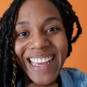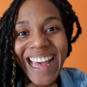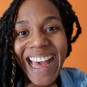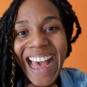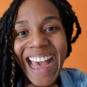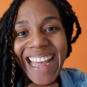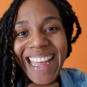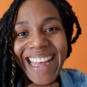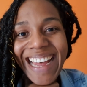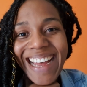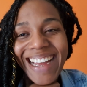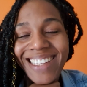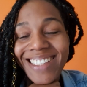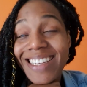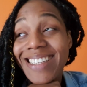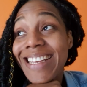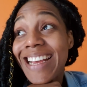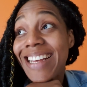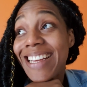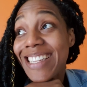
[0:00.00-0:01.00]
Hi guys,
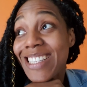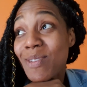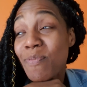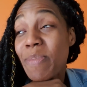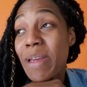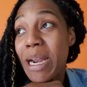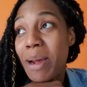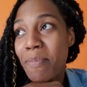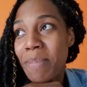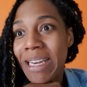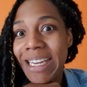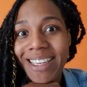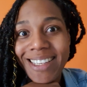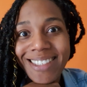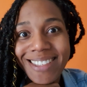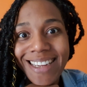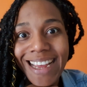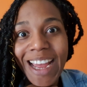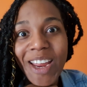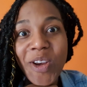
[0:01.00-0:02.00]
yeah, it's been a
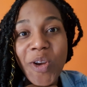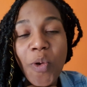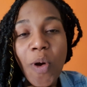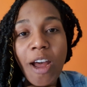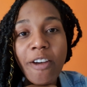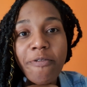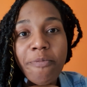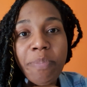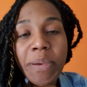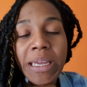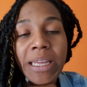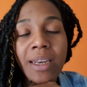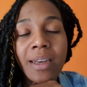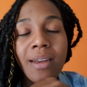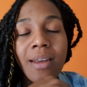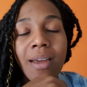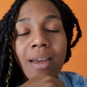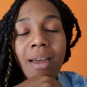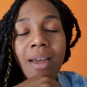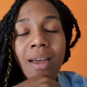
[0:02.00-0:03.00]
minute. I know I've
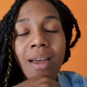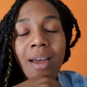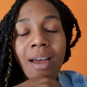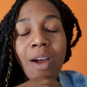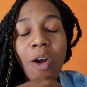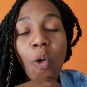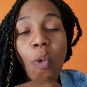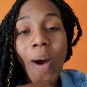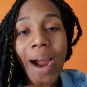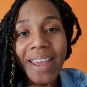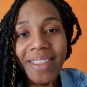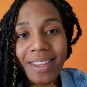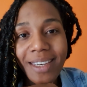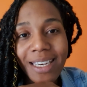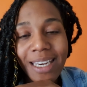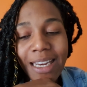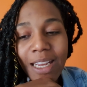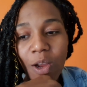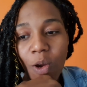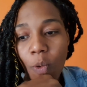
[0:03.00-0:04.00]
been quite the
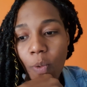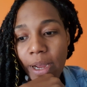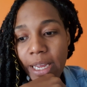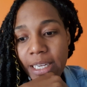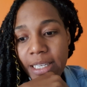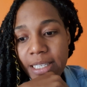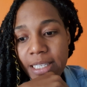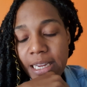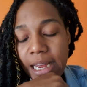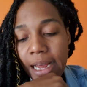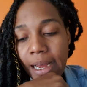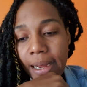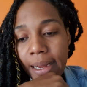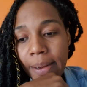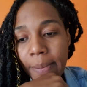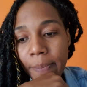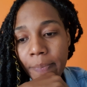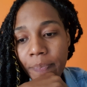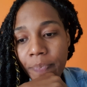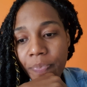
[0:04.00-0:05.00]
delinquent.
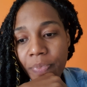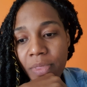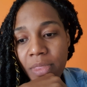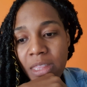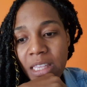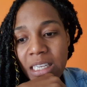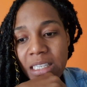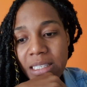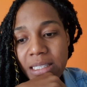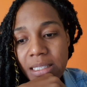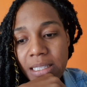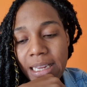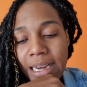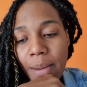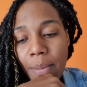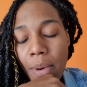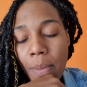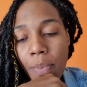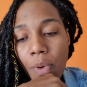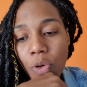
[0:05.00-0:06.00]
This that
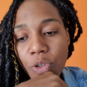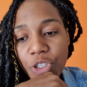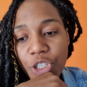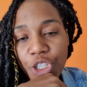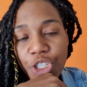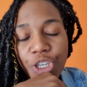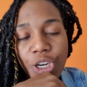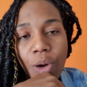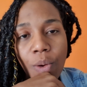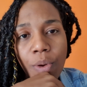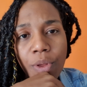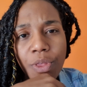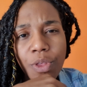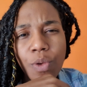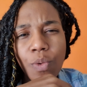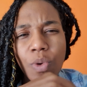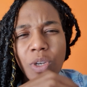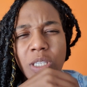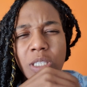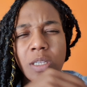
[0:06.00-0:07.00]
I'm about to share with
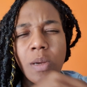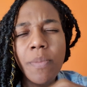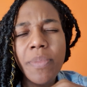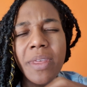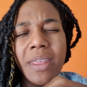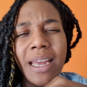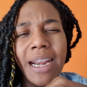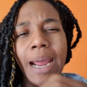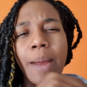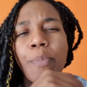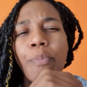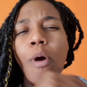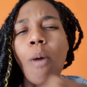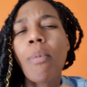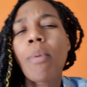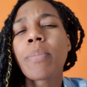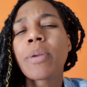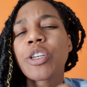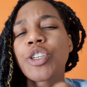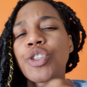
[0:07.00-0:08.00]
you was something that I
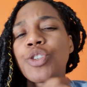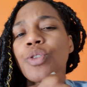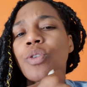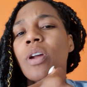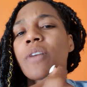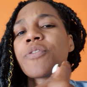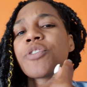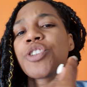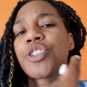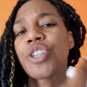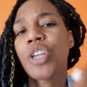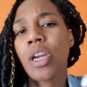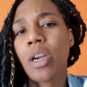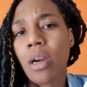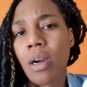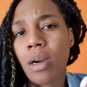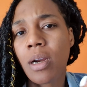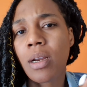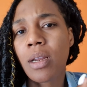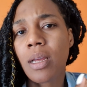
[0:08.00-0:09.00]
probably should have
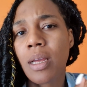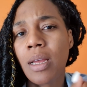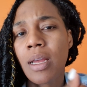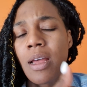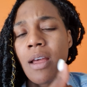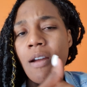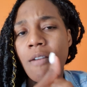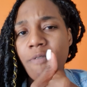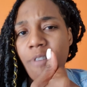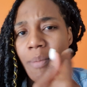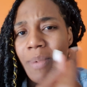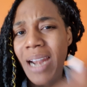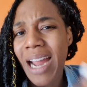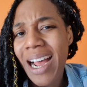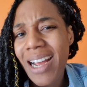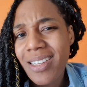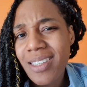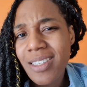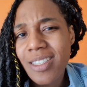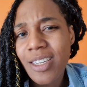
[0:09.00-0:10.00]
shared from
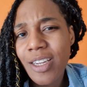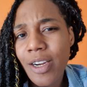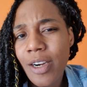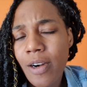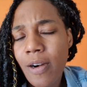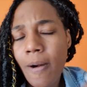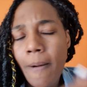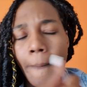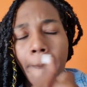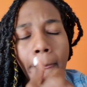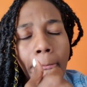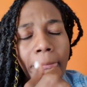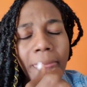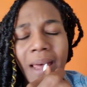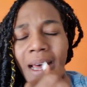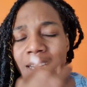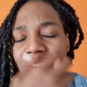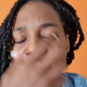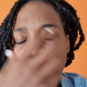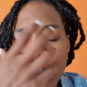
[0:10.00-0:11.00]
last year,
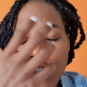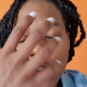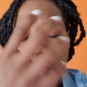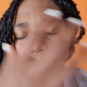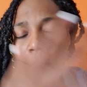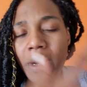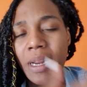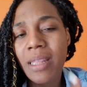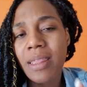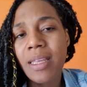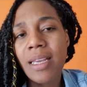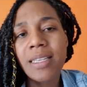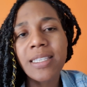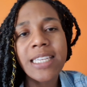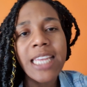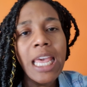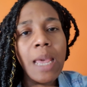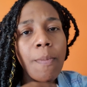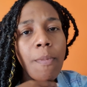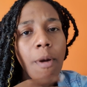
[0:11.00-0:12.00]
and just so many things
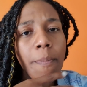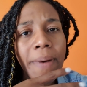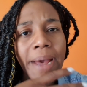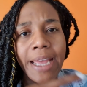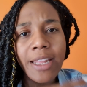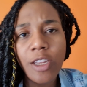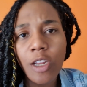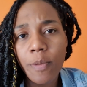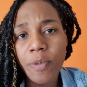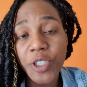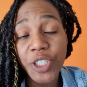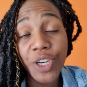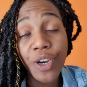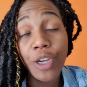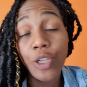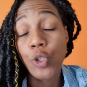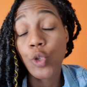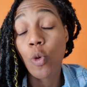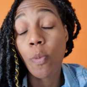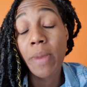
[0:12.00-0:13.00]
came up. I ended up
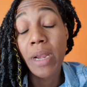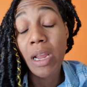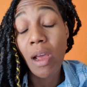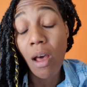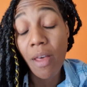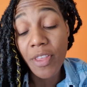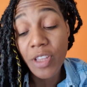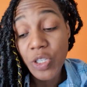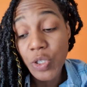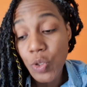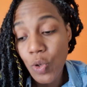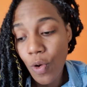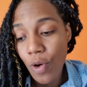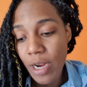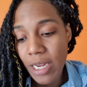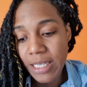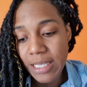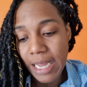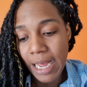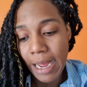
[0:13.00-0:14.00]
sharing so many other
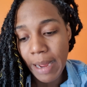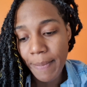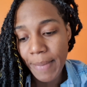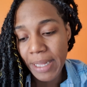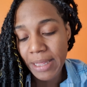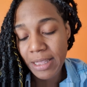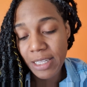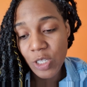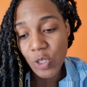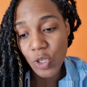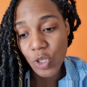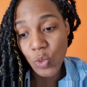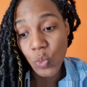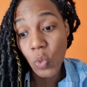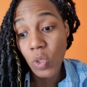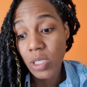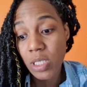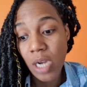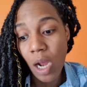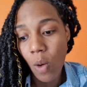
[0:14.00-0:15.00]
stories, and this just
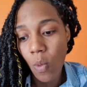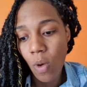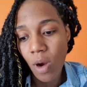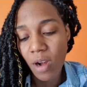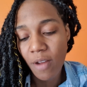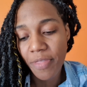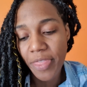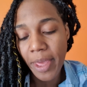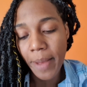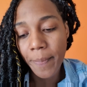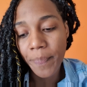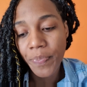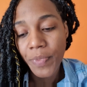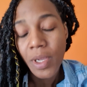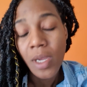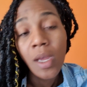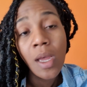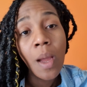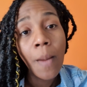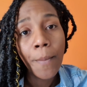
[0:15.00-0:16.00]
was not one of them.
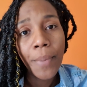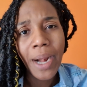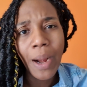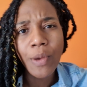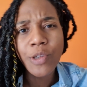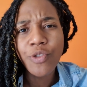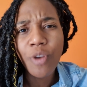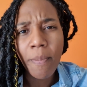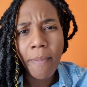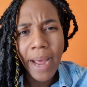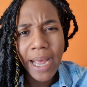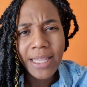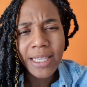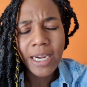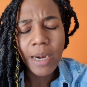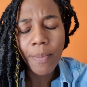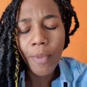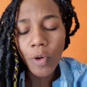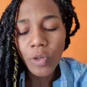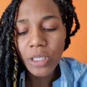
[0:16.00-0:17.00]
But I was
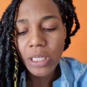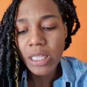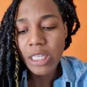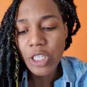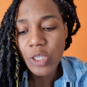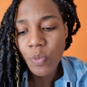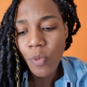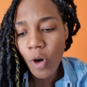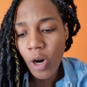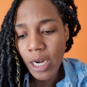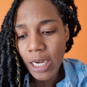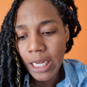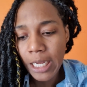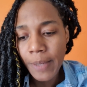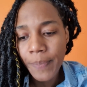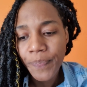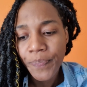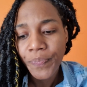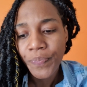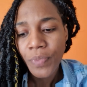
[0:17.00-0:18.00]
reminded about it this
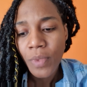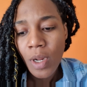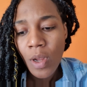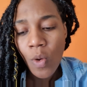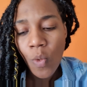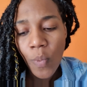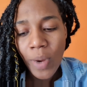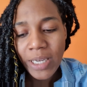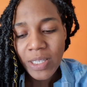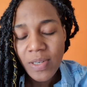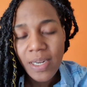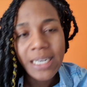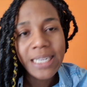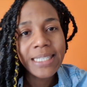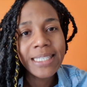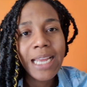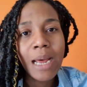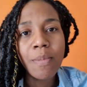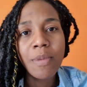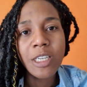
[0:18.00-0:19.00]
morning. Went to an
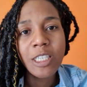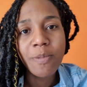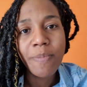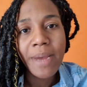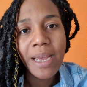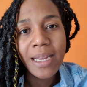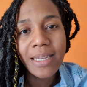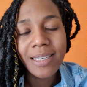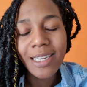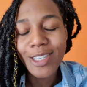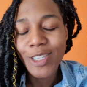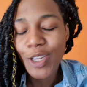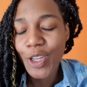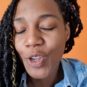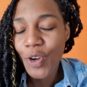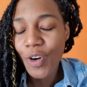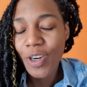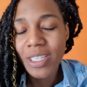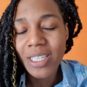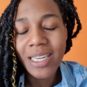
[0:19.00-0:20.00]
establishment, a
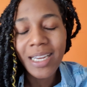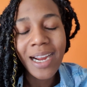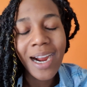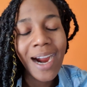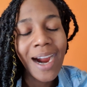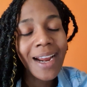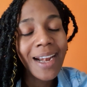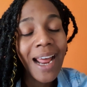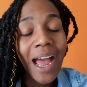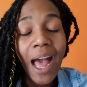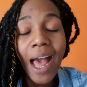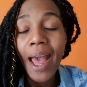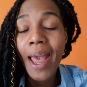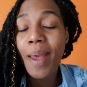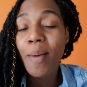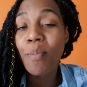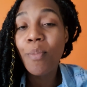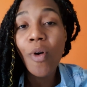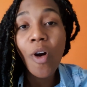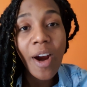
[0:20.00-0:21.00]
security guard.
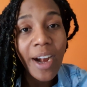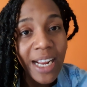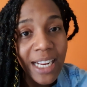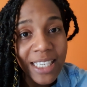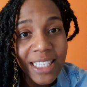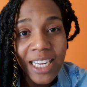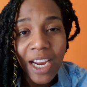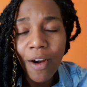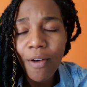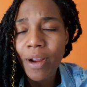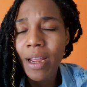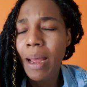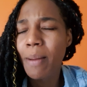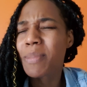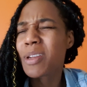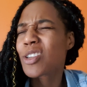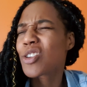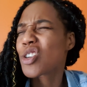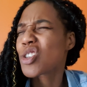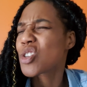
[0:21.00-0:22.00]
Hi, morning, Terry. I
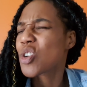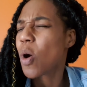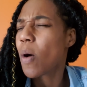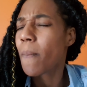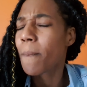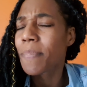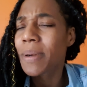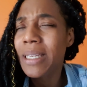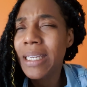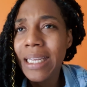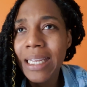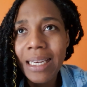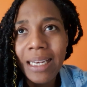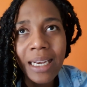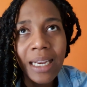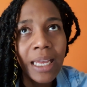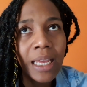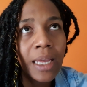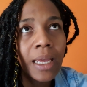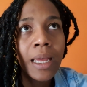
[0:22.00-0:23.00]
mean, just
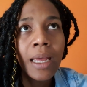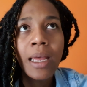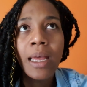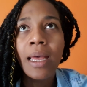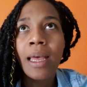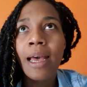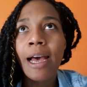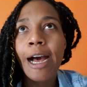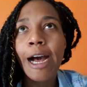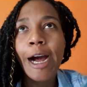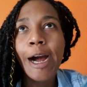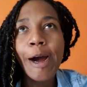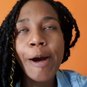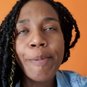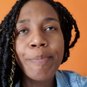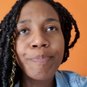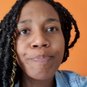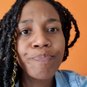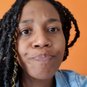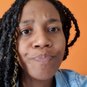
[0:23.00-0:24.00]
completely
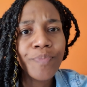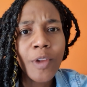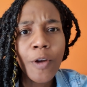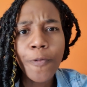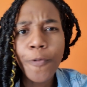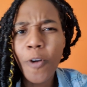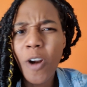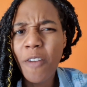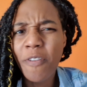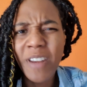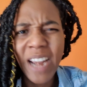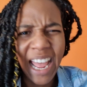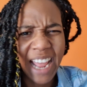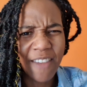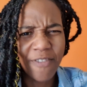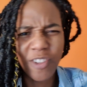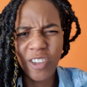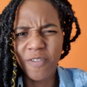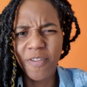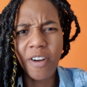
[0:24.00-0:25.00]
full of
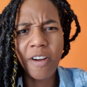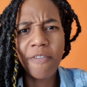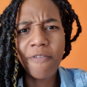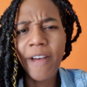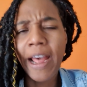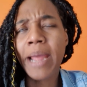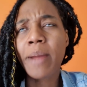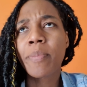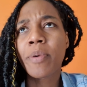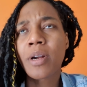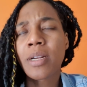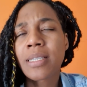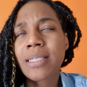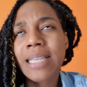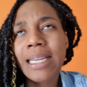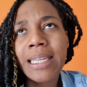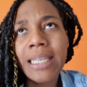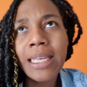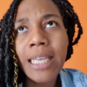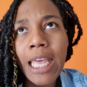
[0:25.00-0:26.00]
life, just very vibrant.
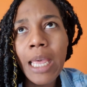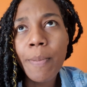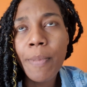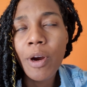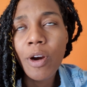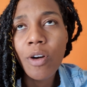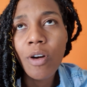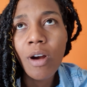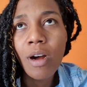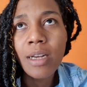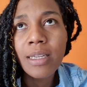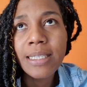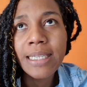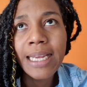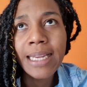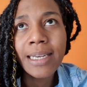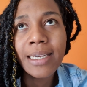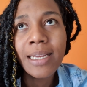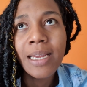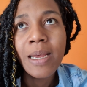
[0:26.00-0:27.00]
And he came across
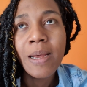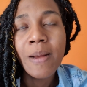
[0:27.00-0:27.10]
and